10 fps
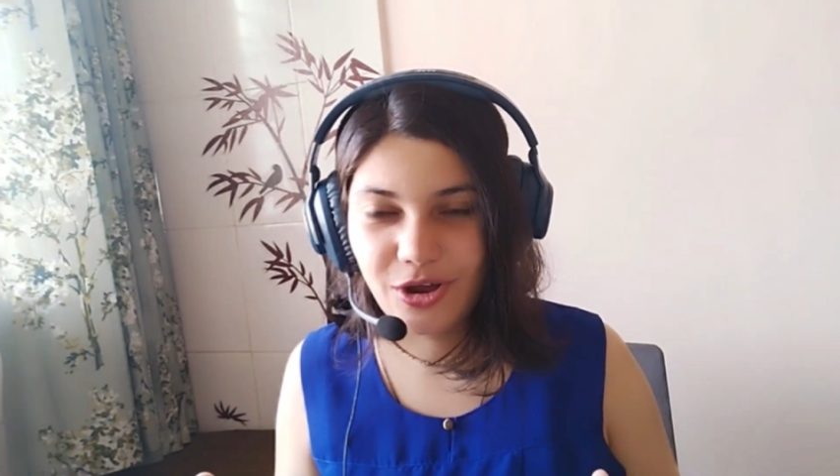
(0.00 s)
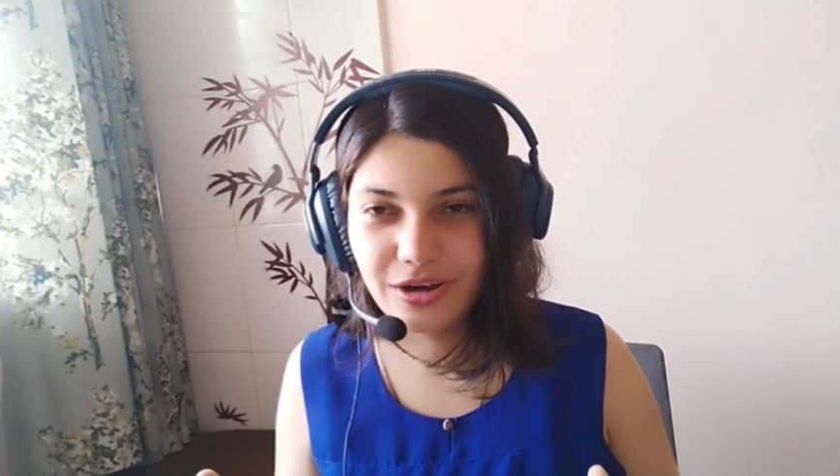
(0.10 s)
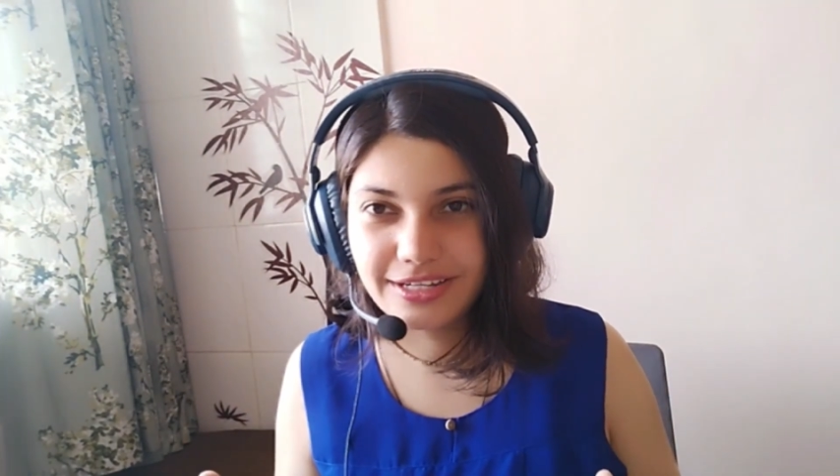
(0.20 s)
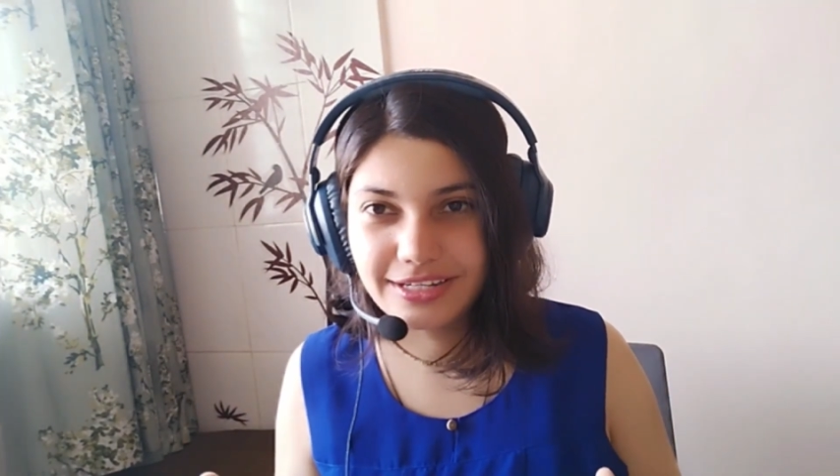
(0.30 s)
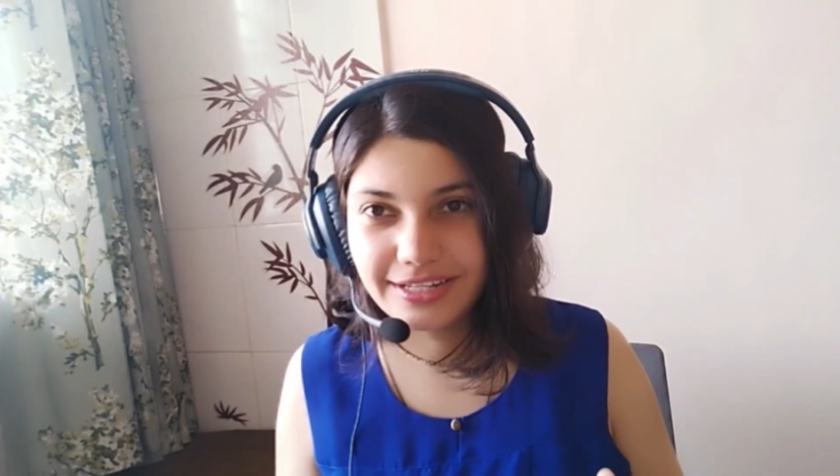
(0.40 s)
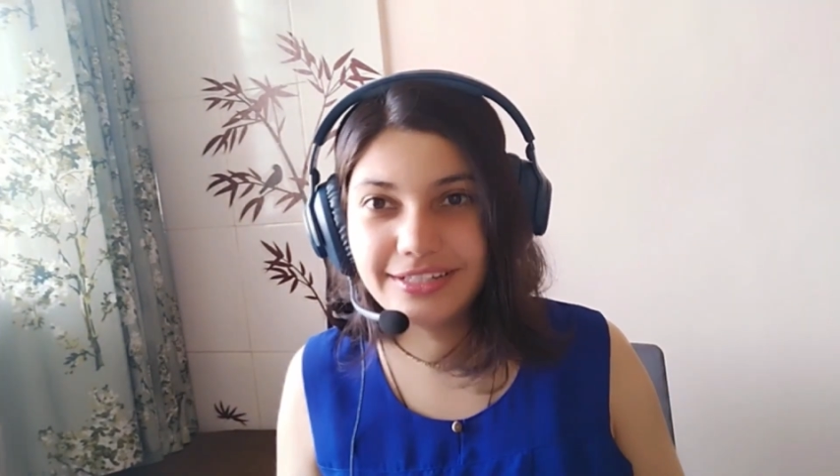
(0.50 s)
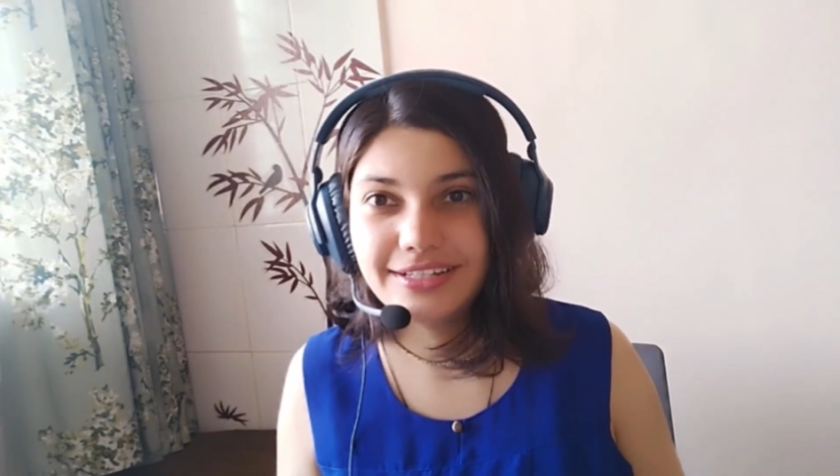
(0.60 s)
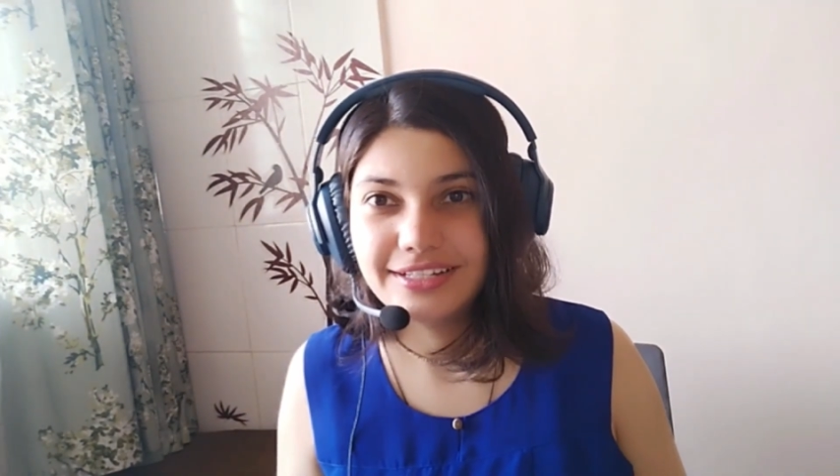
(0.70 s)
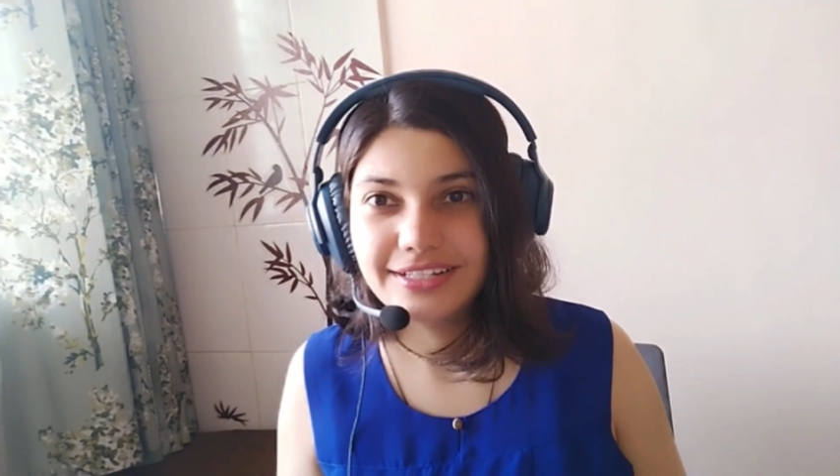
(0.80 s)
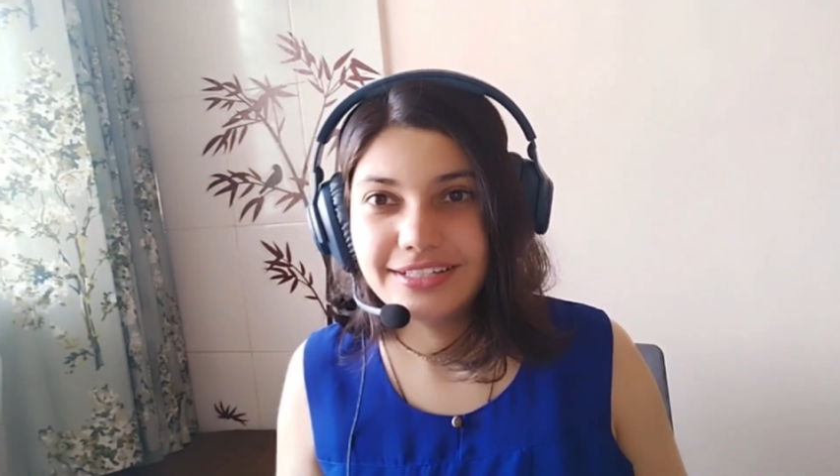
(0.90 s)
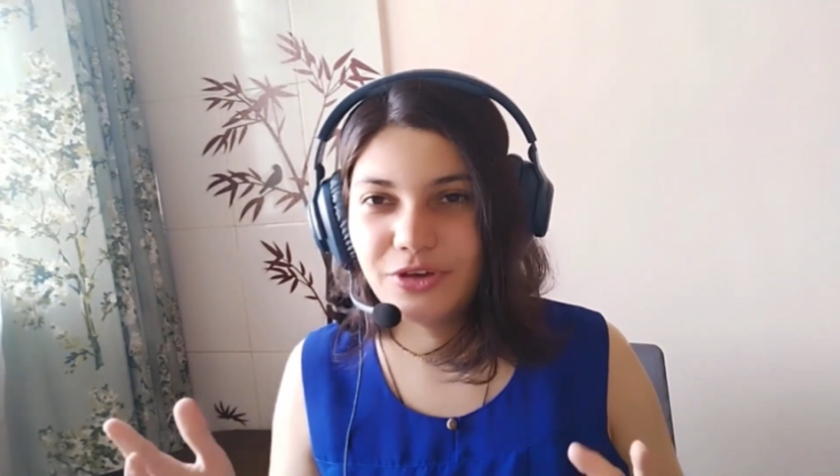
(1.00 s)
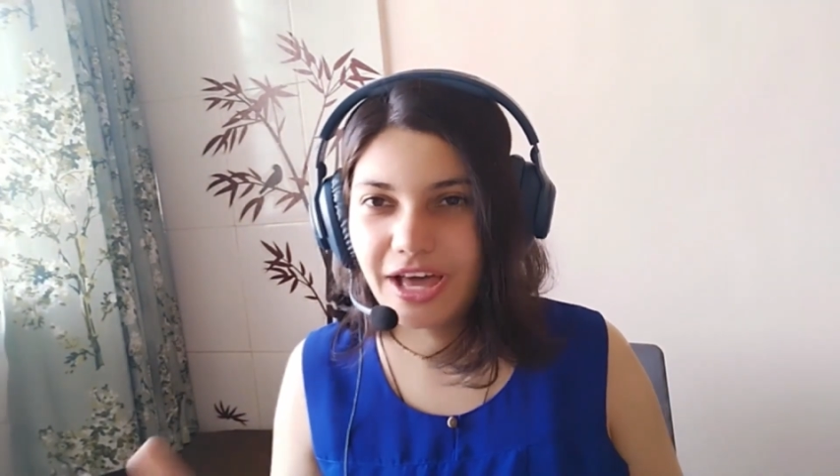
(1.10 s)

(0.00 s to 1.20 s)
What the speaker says: and content.